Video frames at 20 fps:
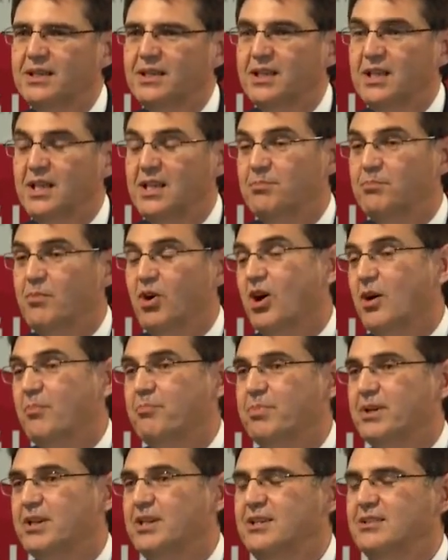It
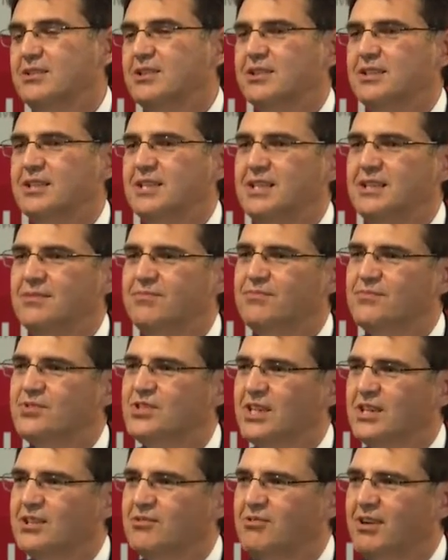might be that the
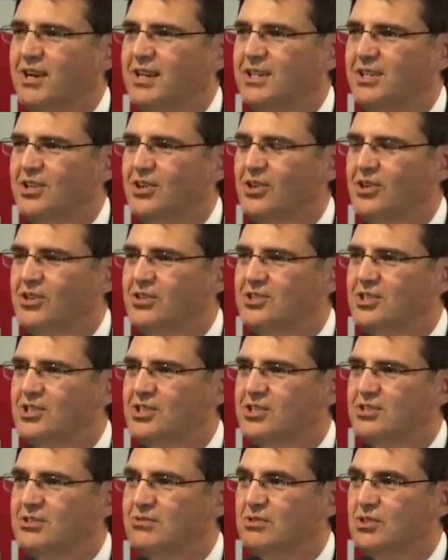second
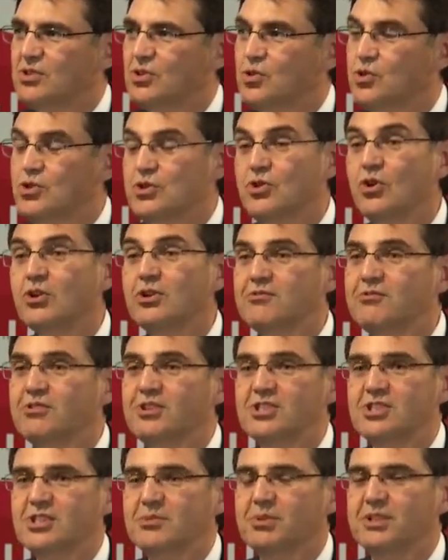radiologist could not have
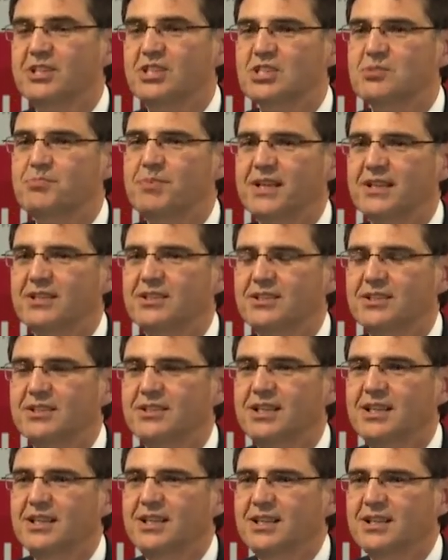reasonably
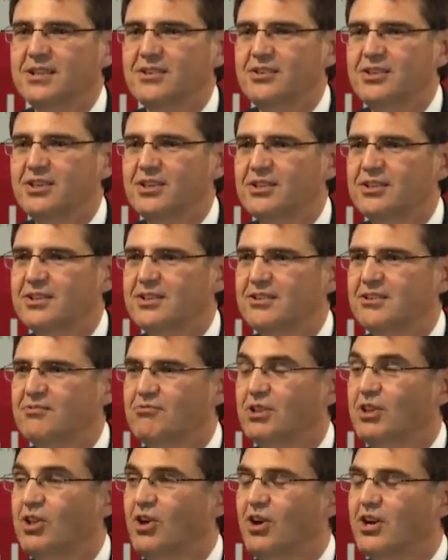expected that
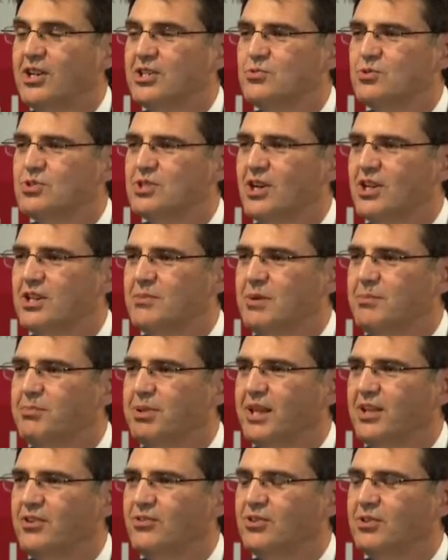reliance was going to be
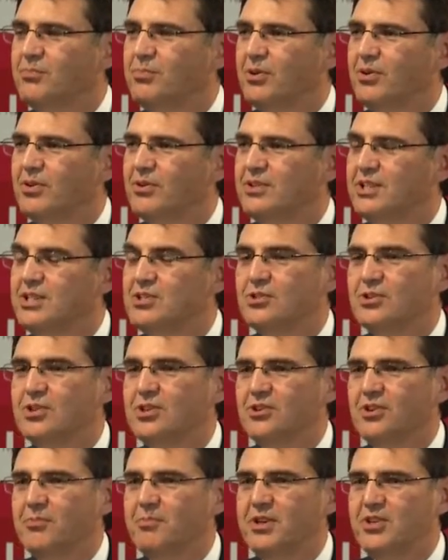placed upon his or
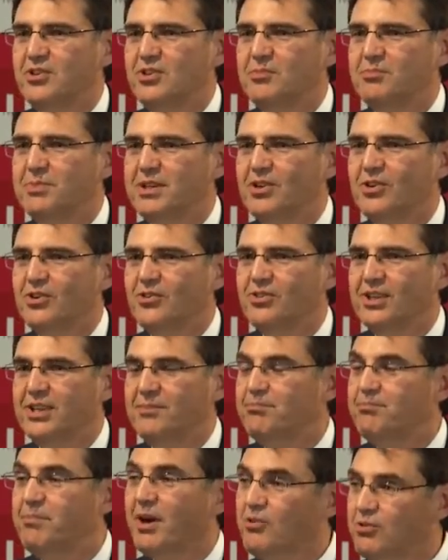her opinion because they're
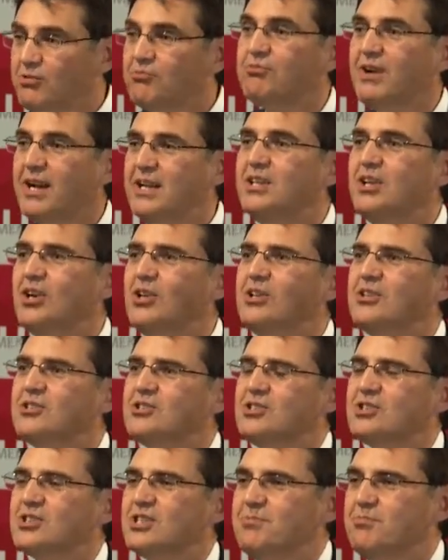both
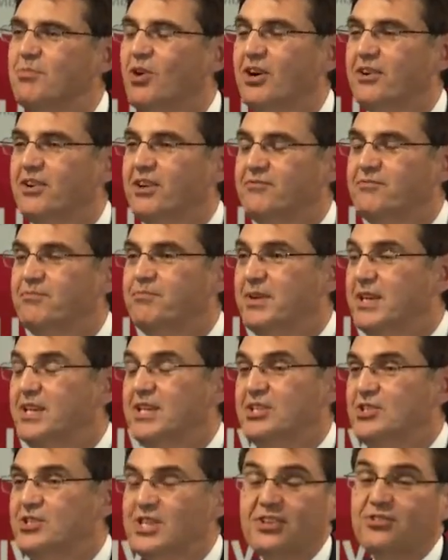radiologists. It might have
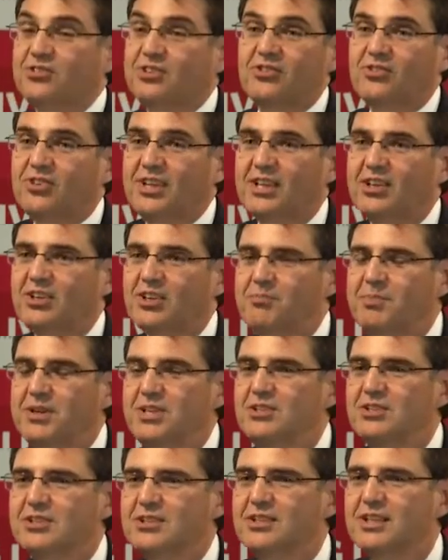been just a second
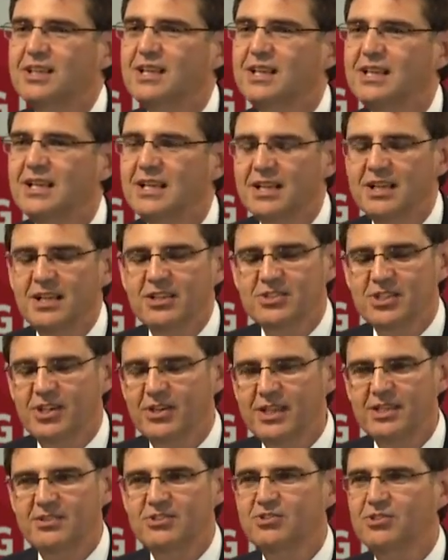opinion. So
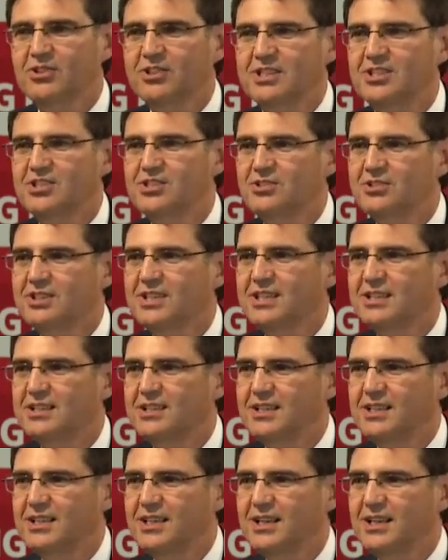it's not a